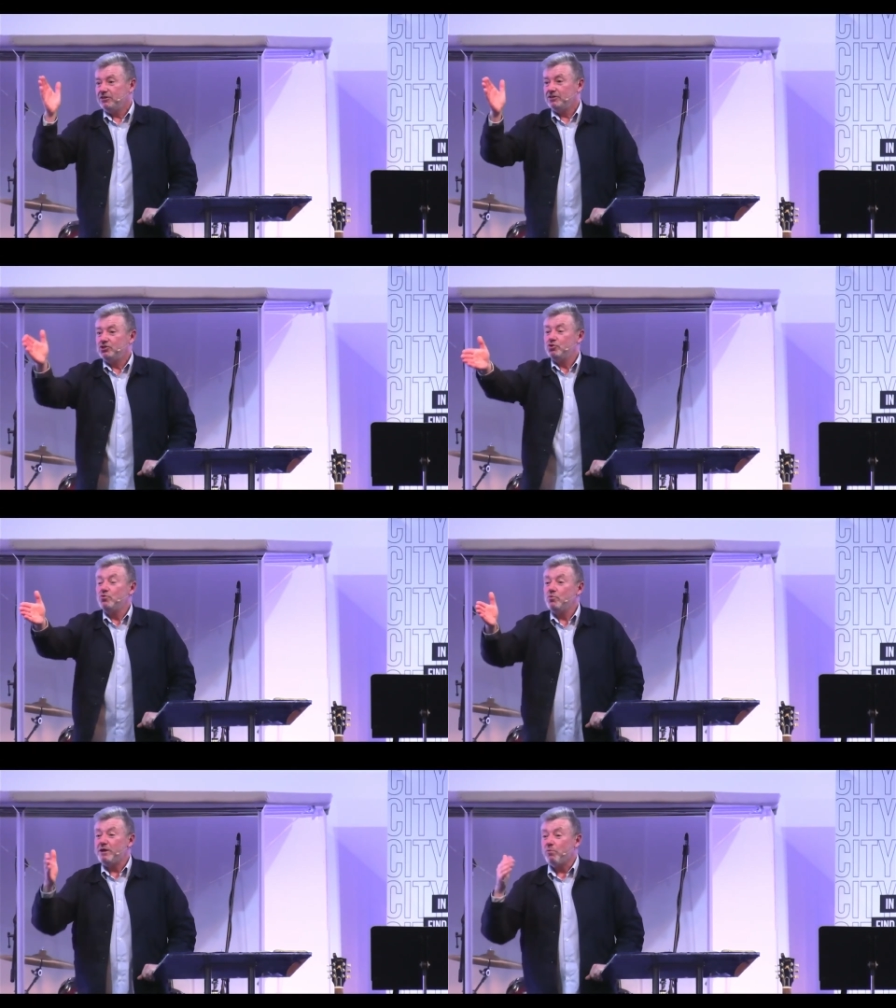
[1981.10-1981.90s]
Do
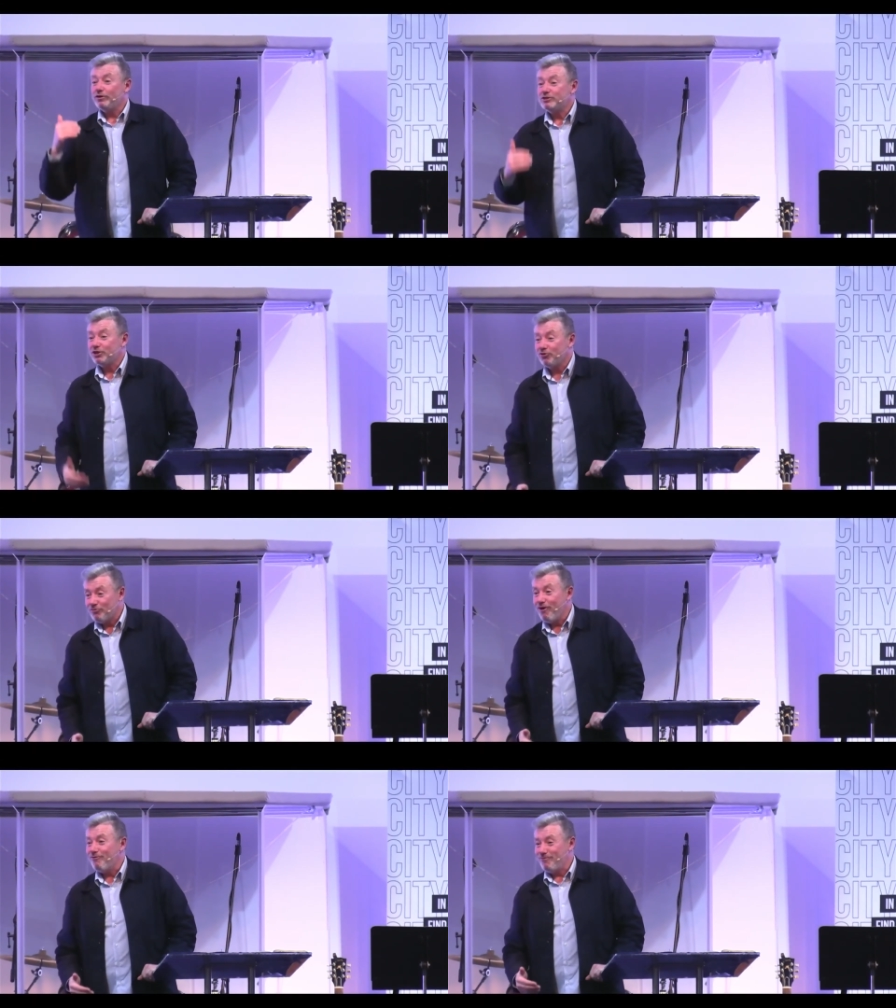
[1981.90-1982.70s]
we want to
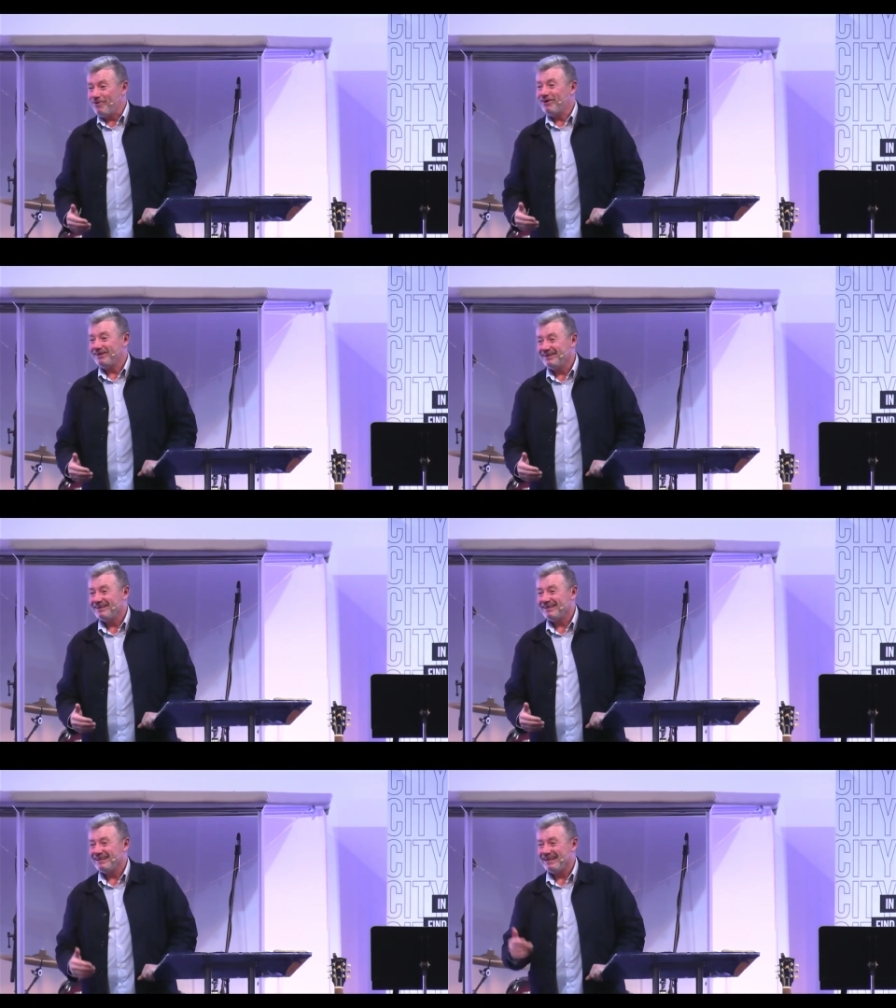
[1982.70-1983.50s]
grow
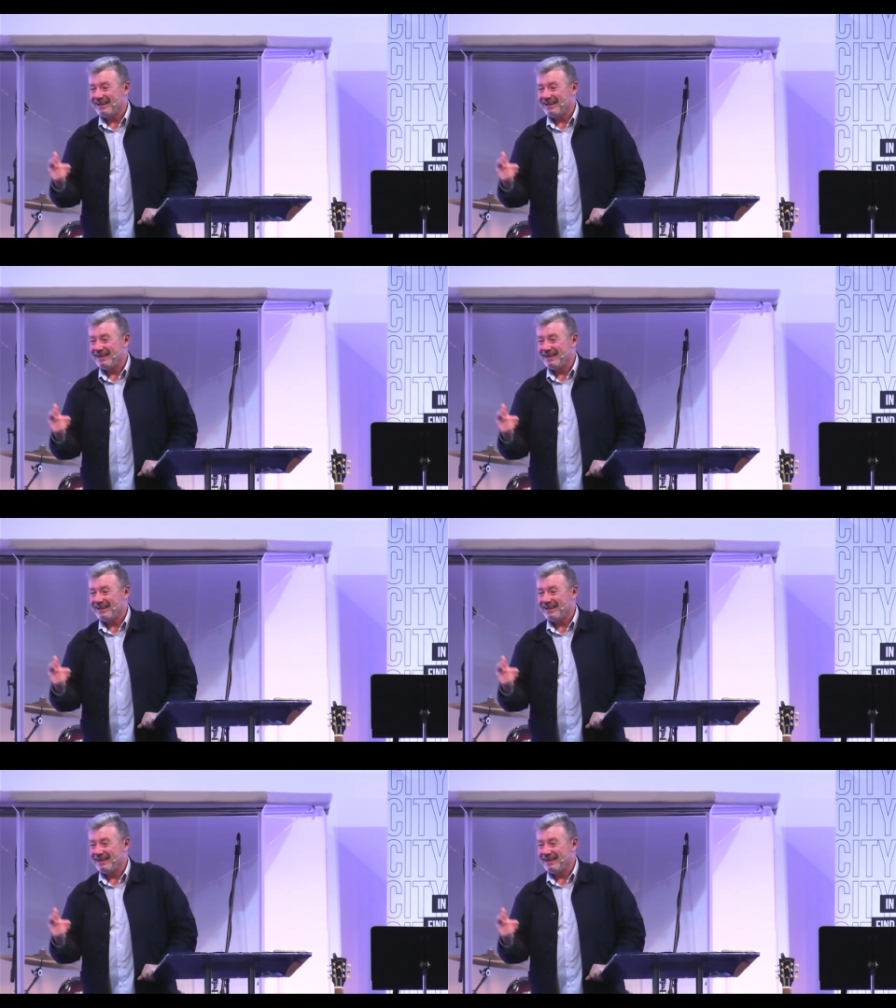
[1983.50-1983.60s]
in